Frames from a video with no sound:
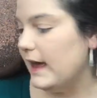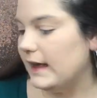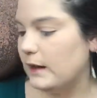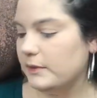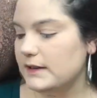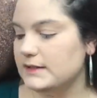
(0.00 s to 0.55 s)

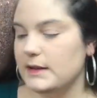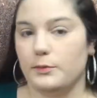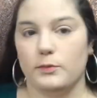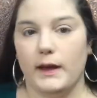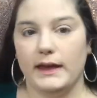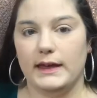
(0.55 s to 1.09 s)
and I'm going to dip
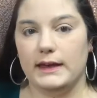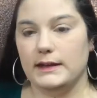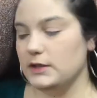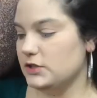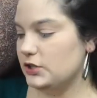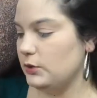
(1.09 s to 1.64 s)
right
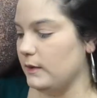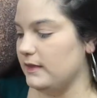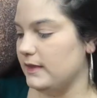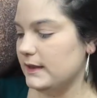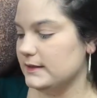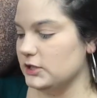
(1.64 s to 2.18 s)
into
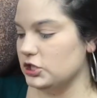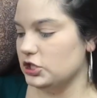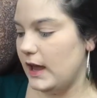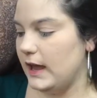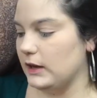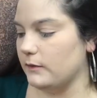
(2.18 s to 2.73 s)
this
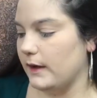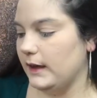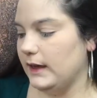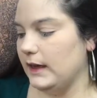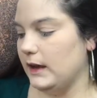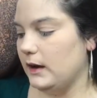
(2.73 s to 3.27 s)
shade right
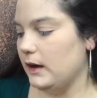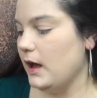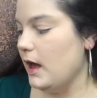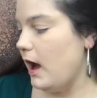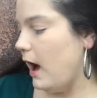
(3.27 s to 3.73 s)
here.